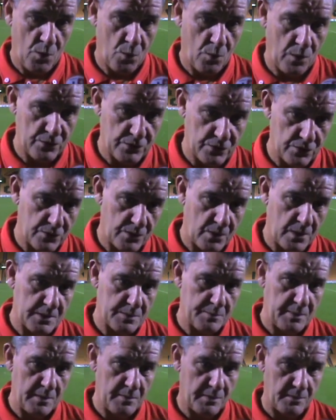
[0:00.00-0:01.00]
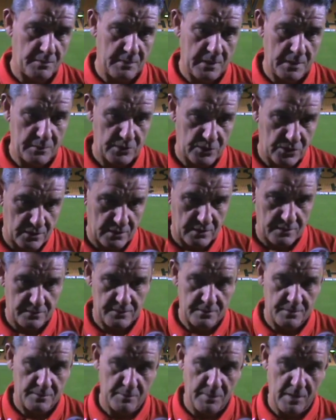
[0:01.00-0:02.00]
once or twice, people maybe should have
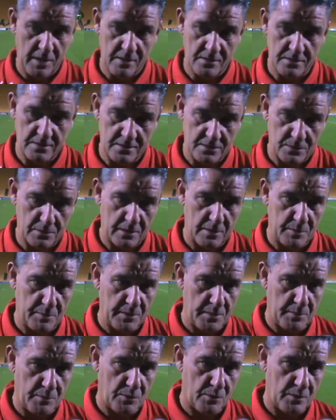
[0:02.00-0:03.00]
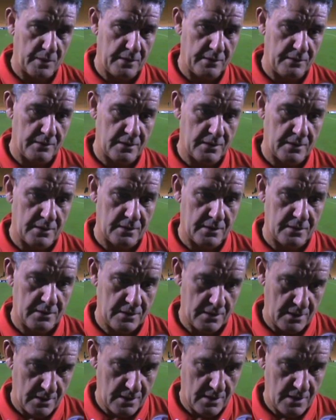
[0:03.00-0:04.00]
passed it to other people when uh,
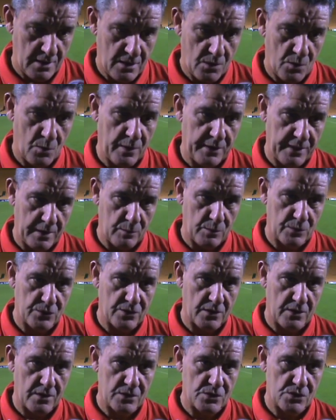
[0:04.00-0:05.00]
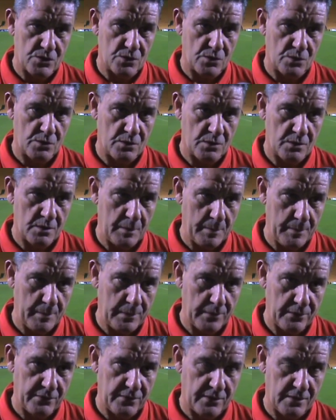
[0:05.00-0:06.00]
when they were trying to score.
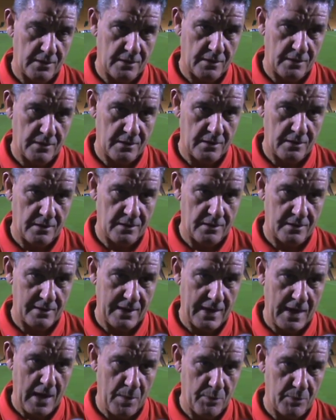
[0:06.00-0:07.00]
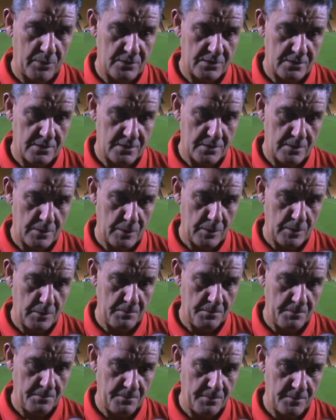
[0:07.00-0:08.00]
But uh, that happens.
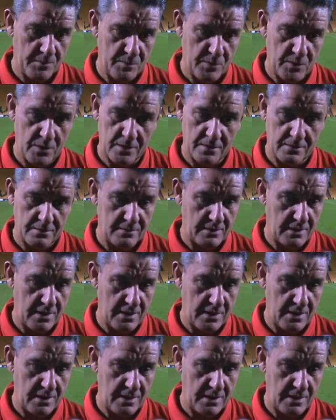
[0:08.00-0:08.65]
Um, but